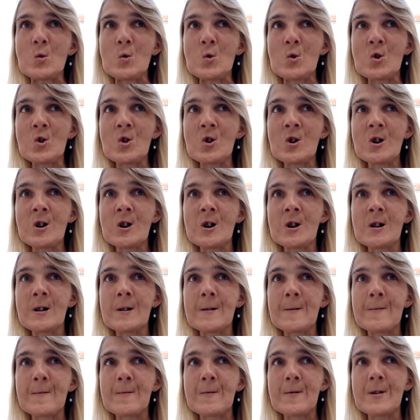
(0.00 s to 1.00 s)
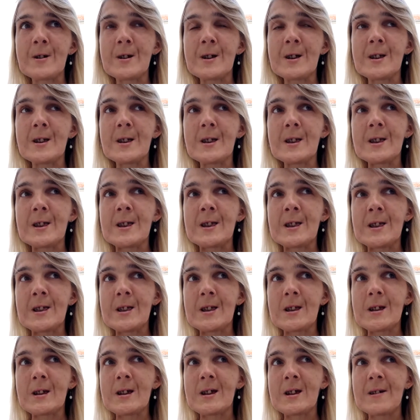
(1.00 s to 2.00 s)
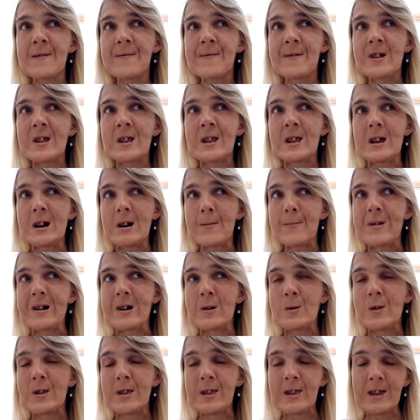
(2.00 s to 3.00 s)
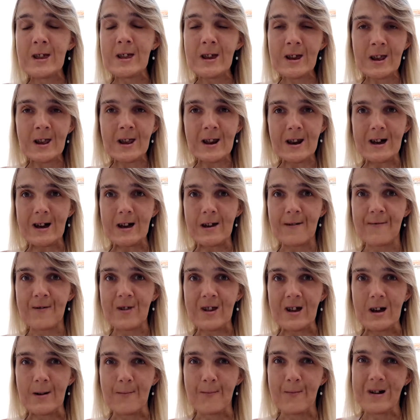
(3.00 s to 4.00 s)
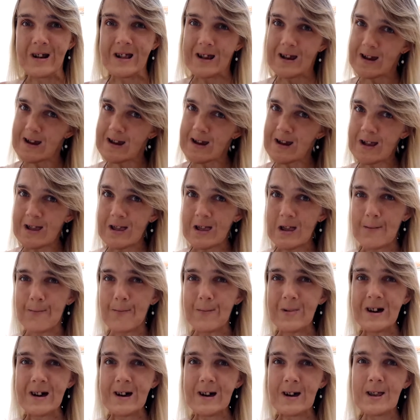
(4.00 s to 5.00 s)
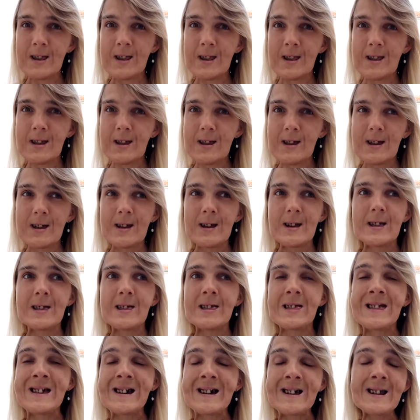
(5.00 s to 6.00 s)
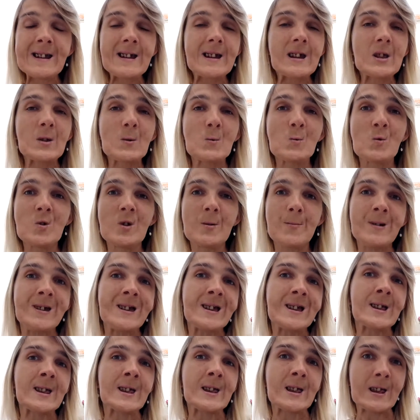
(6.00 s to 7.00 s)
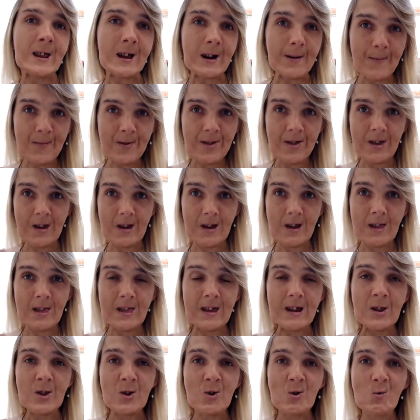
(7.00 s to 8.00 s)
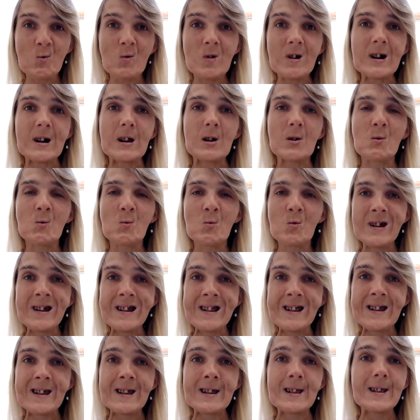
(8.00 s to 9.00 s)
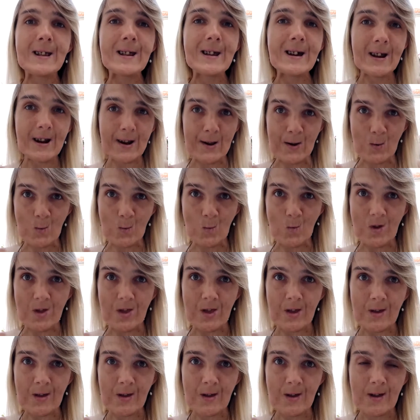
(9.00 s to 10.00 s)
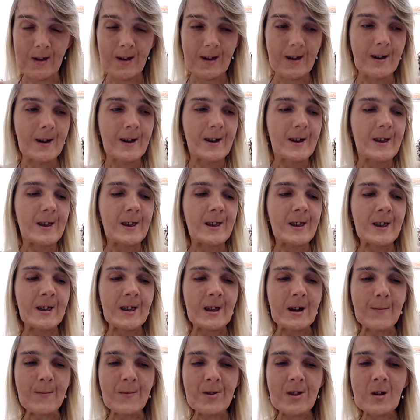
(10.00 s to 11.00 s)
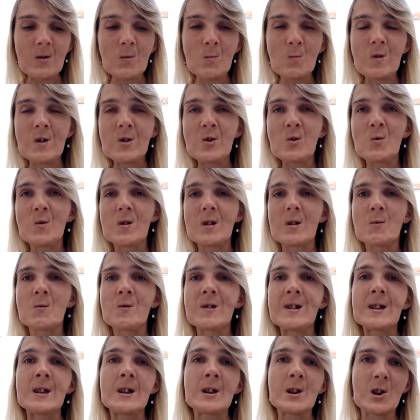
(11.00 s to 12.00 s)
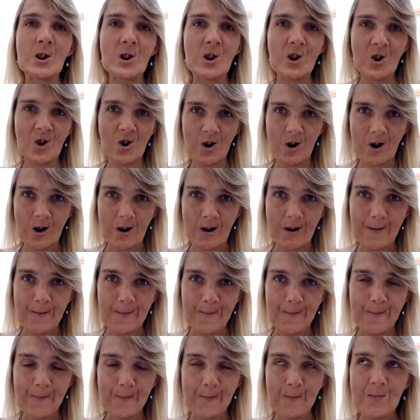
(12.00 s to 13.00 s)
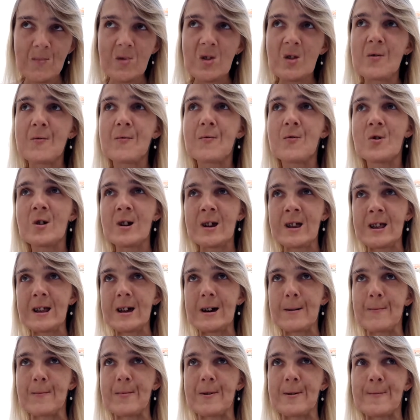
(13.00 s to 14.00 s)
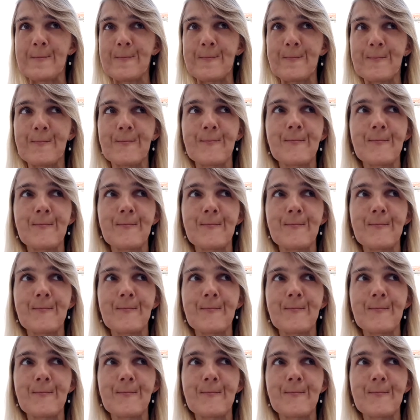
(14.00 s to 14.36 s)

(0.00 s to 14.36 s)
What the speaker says: or if it's about this lifetime but in the past, then it would be something that you already dealt with, something what you already learned. For example,